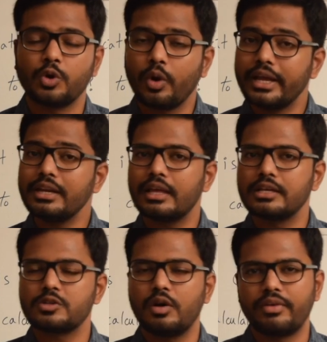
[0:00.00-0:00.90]
So in
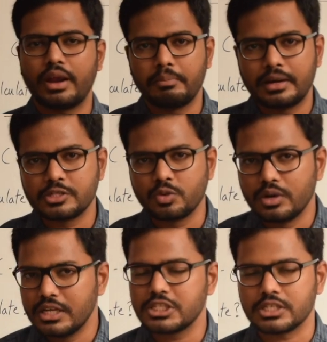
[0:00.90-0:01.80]
case of an abrasive
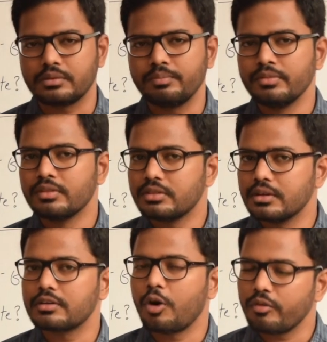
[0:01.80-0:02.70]
lesion,
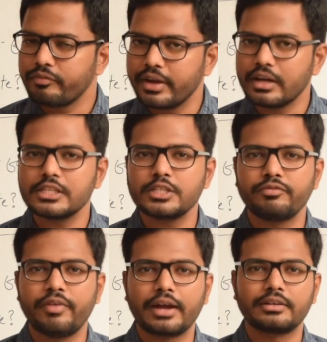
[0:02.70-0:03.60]
the configuration
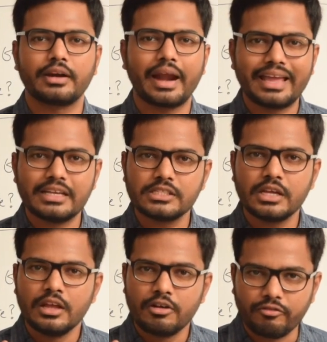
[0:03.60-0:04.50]
factor
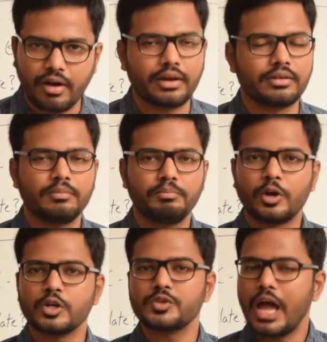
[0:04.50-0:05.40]
is 1,
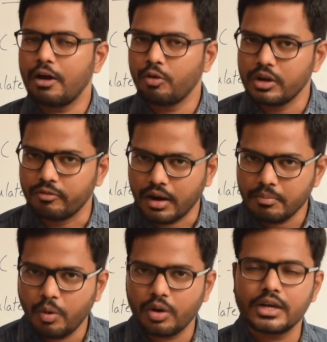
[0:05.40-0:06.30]
because you have only 1
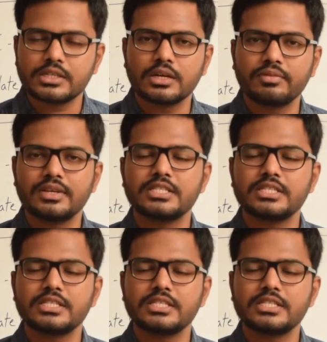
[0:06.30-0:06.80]
bonded surface